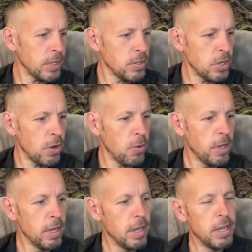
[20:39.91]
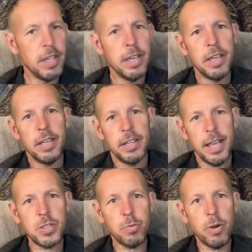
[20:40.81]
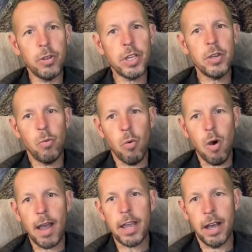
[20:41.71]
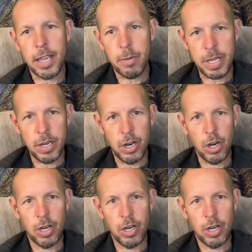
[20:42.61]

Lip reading: So that's really why I am here.